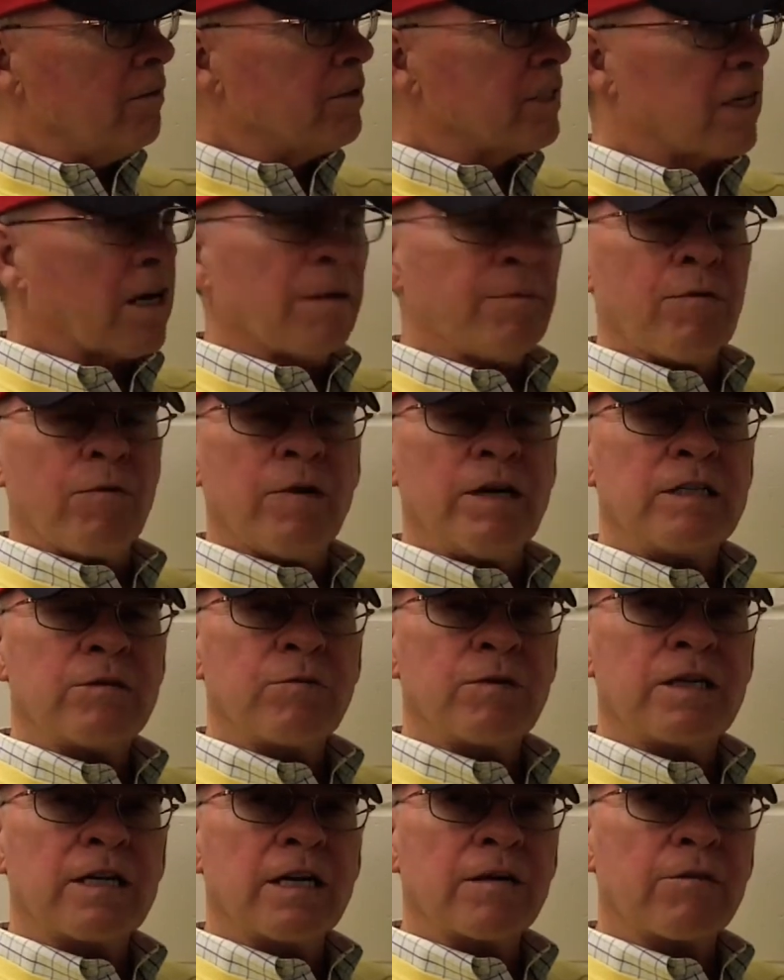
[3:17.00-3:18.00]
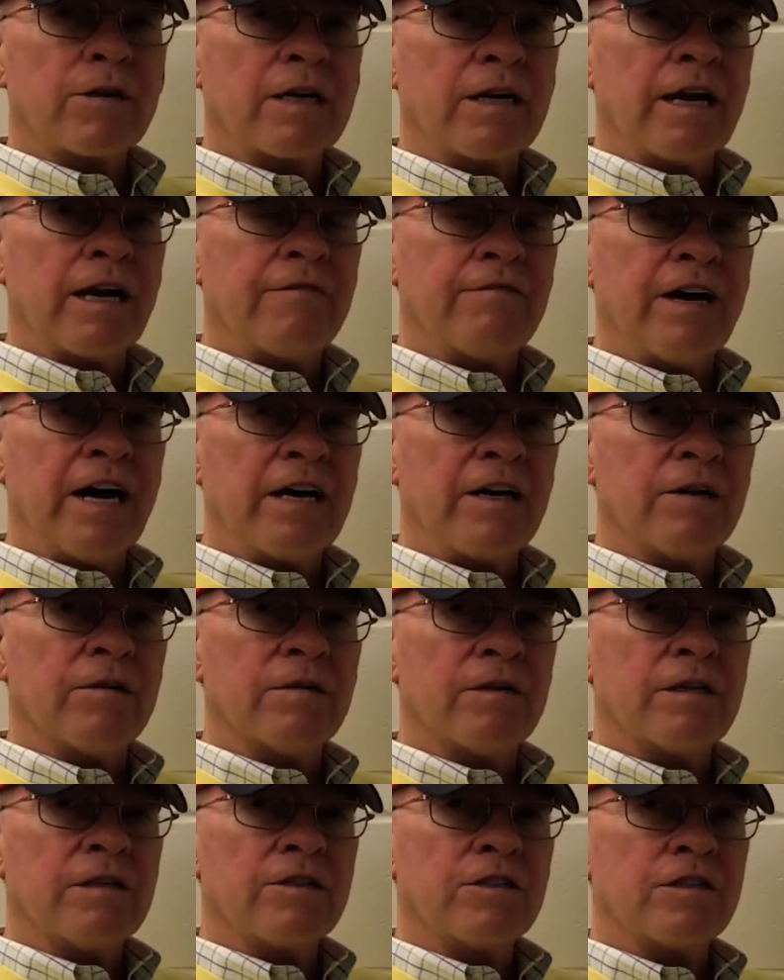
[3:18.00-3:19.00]
that was a couple ways we think we can add value,
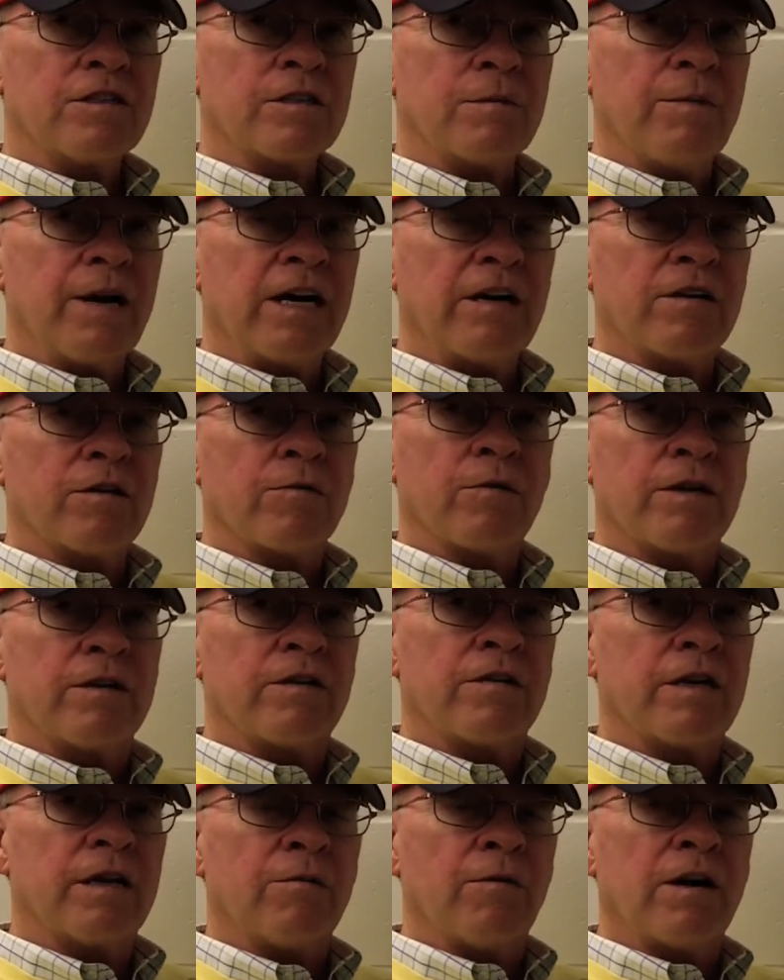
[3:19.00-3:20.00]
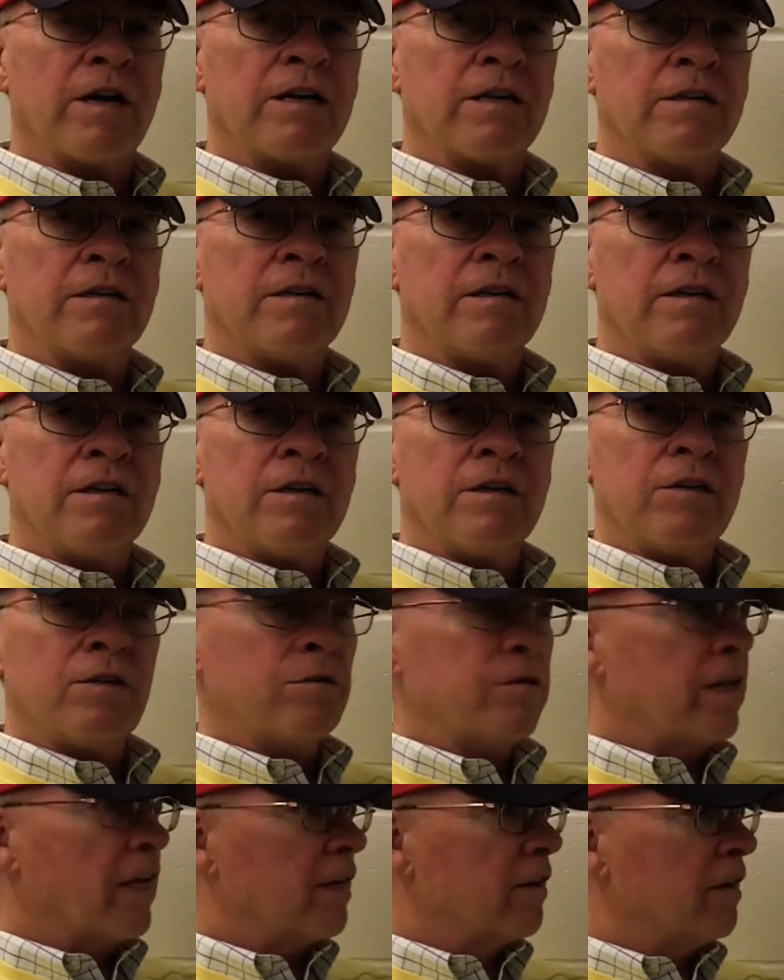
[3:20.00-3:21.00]
and it's just a matter of whether they want to
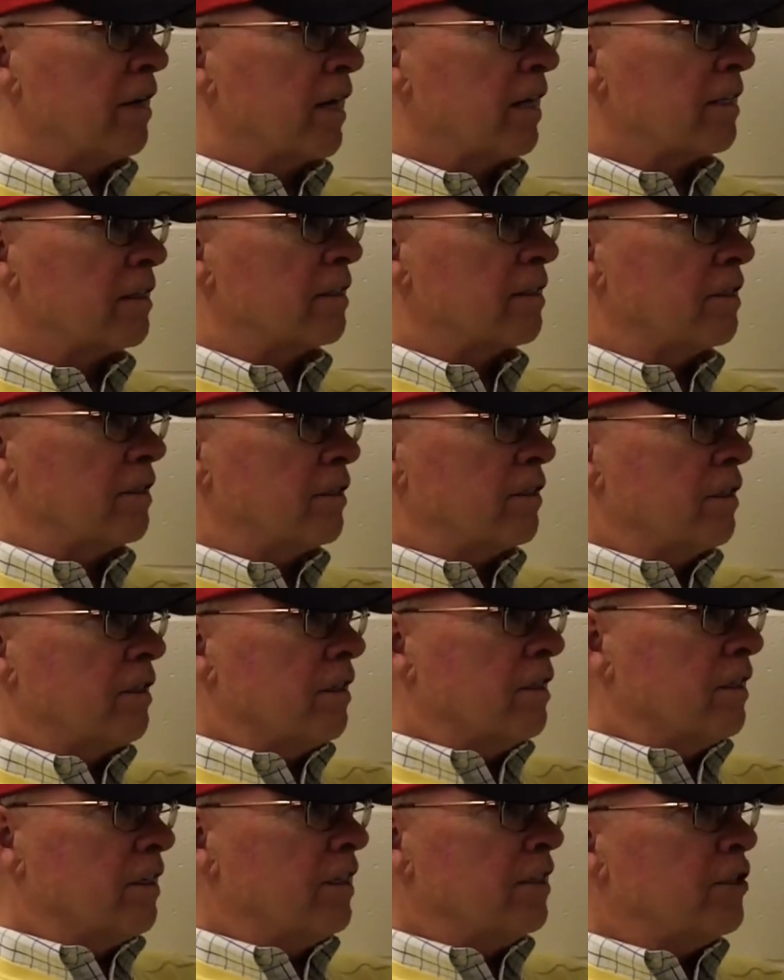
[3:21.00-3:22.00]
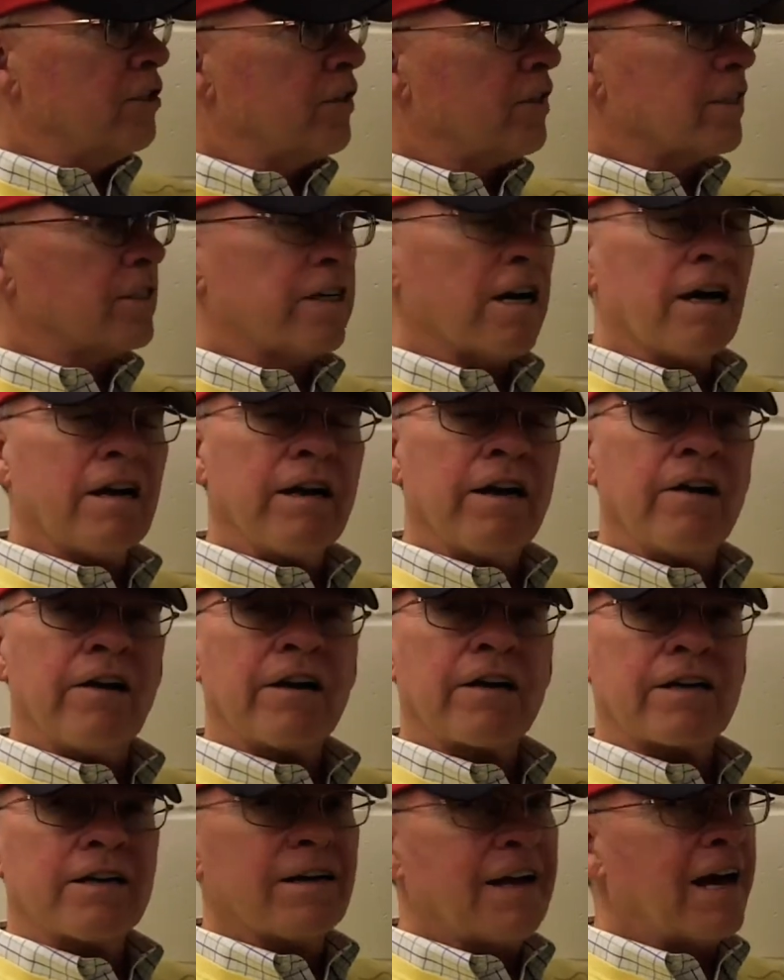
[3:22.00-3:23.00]
do that or not. Because as you can tell,
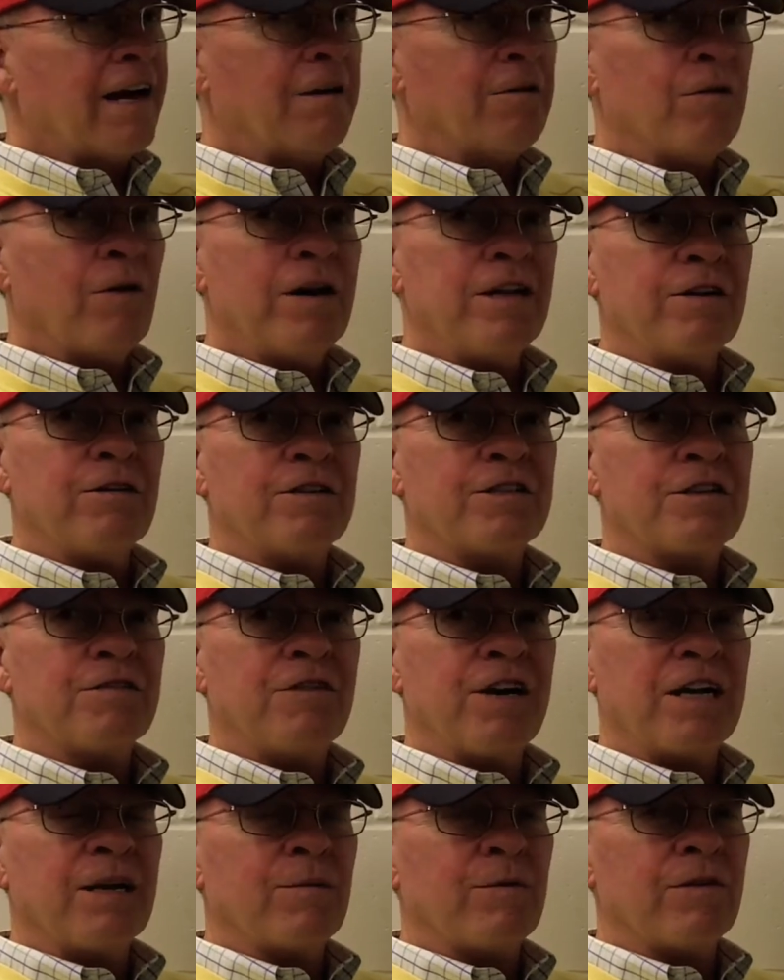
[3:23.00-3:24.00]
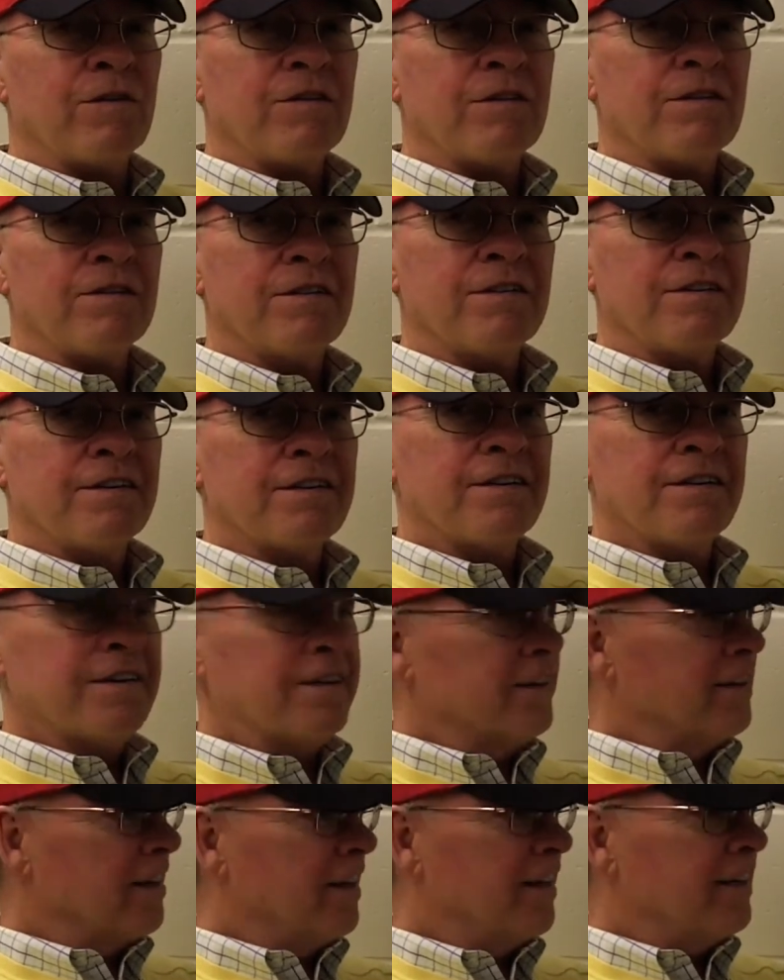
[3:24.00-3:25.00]
Eric, a lot of weather is available
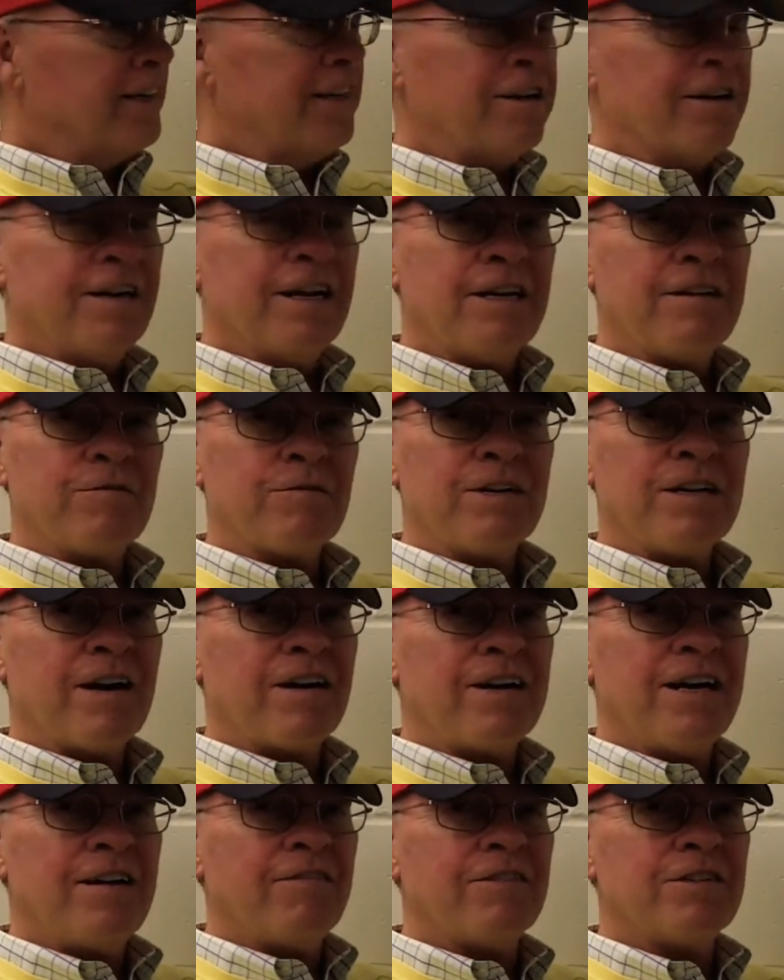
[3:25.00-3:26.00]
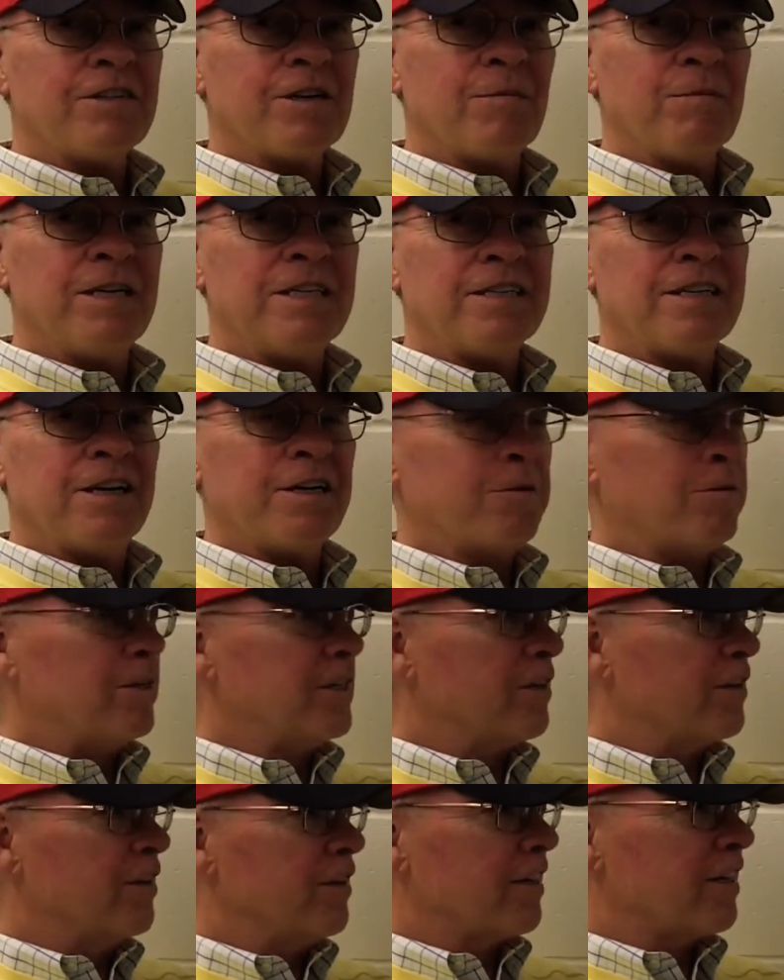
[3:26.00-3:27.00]
on the internet without having somebody tell you
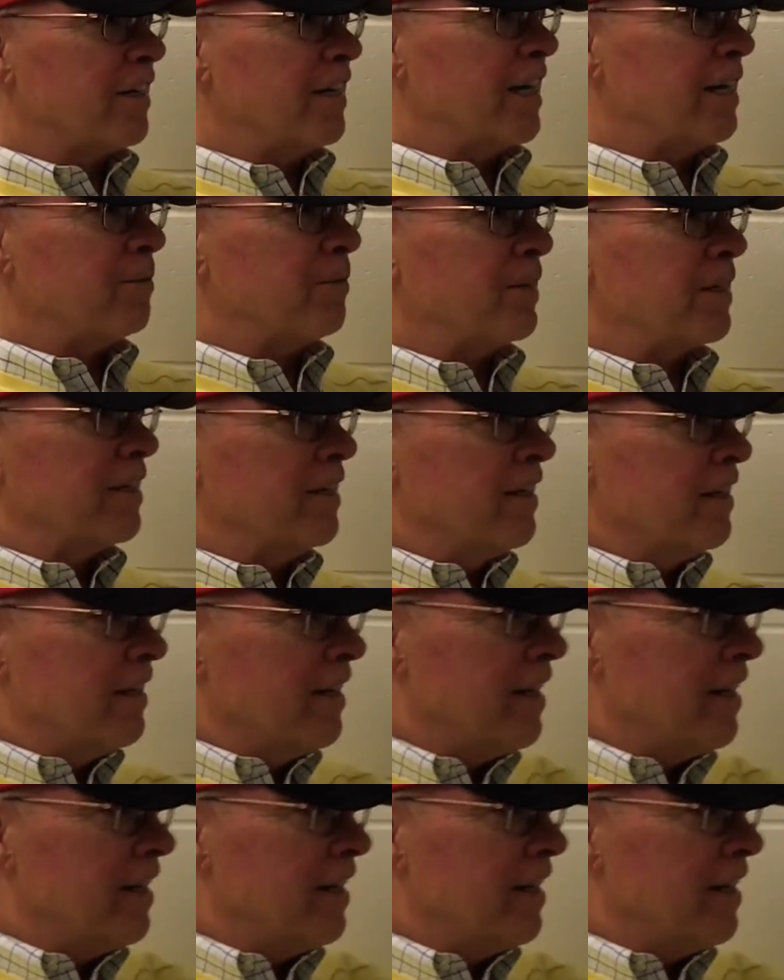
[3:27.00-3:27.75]
what you're looking at. But